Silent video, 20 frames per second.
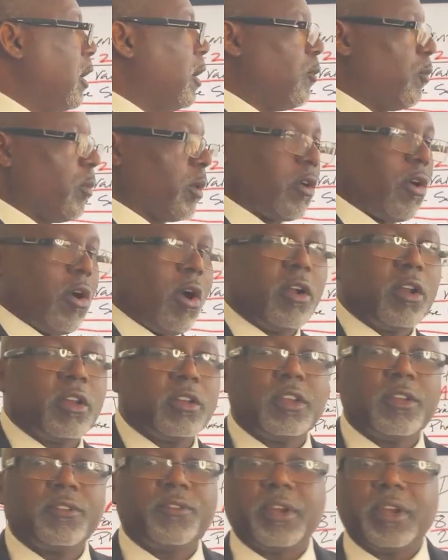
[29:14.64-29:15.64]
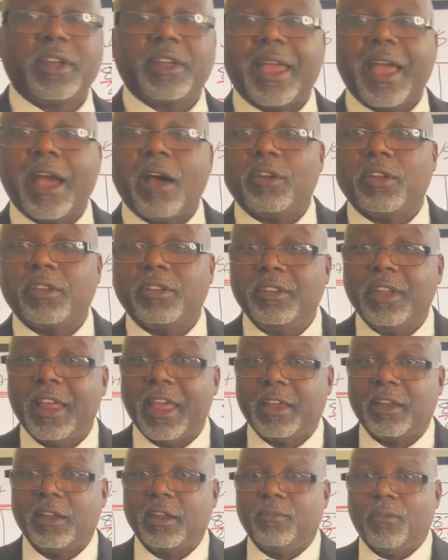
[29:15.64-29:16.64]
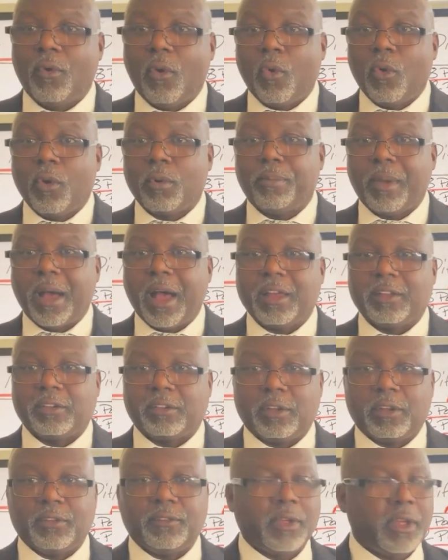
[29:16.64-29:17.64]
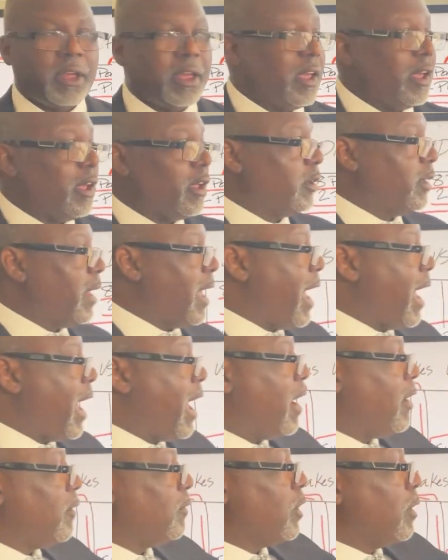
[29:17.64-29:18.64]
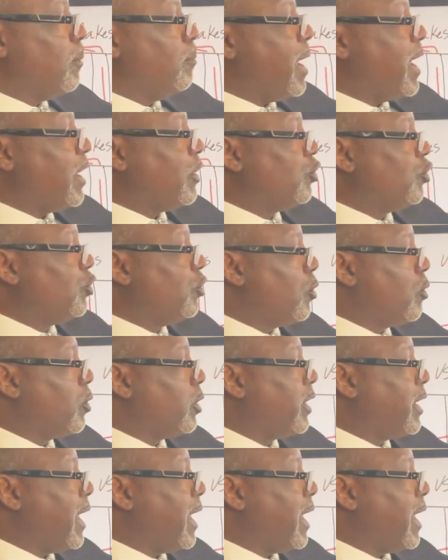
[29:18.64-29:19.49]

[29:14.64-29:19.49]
regardless if an account is negative or positive, to make sure that